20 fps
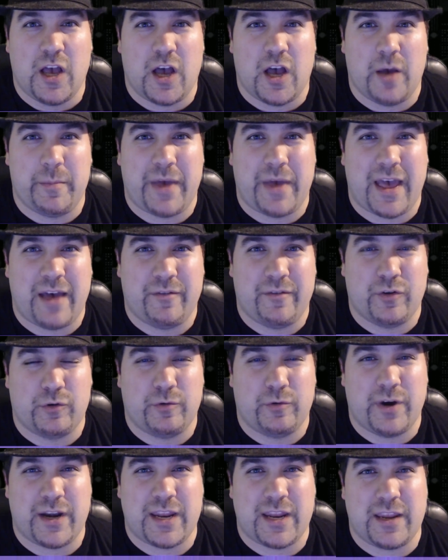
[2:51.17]
have
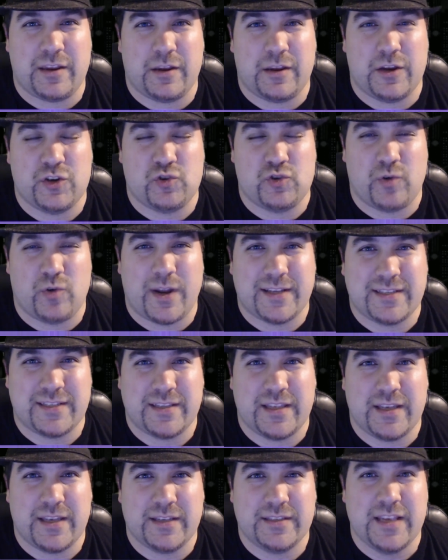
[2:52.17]
already addressed
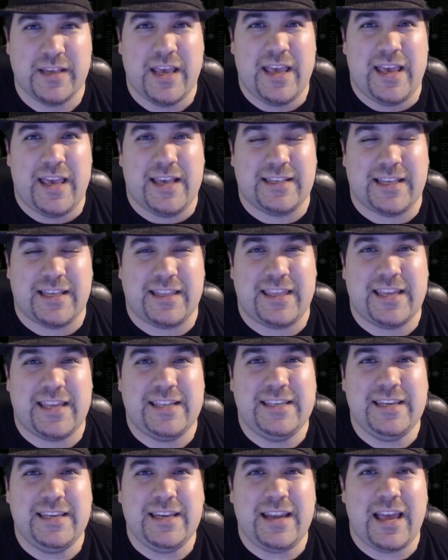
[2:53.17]
this, is that they
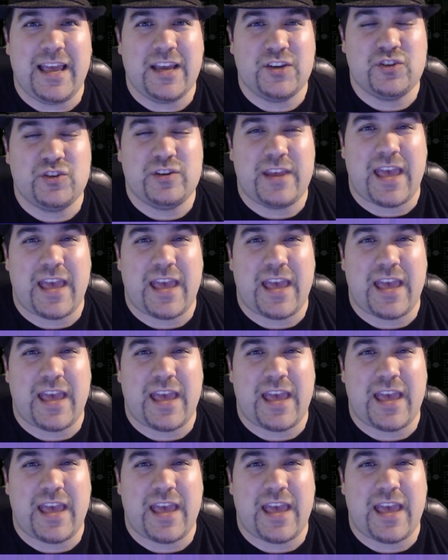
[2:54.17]
did actually